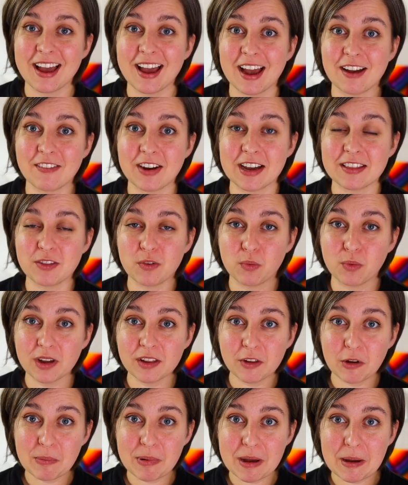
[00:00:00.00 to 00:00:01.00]
I've got the
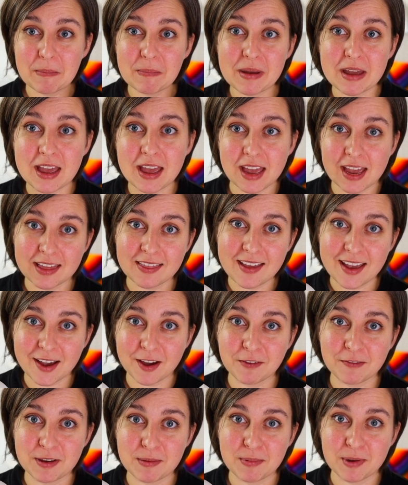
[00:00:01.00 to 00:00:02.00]
Willow Pump and the
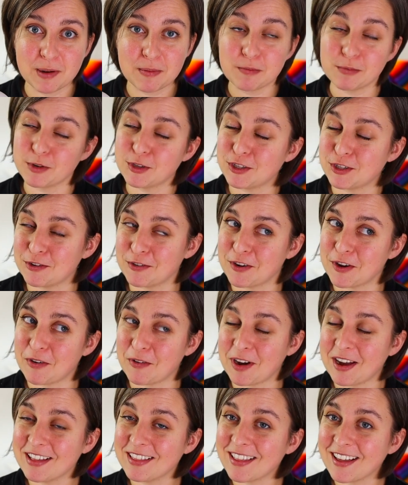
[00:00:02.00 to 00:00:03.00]
Elvie Pump, which you know
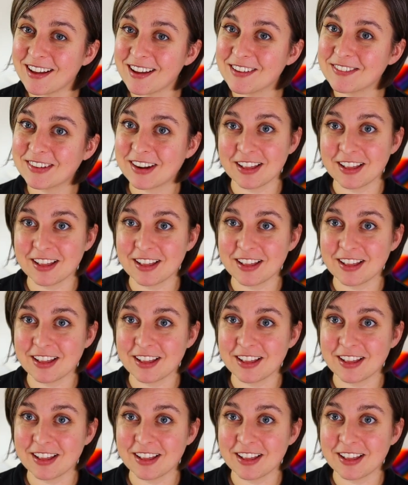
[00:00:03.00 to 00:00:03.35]
I love.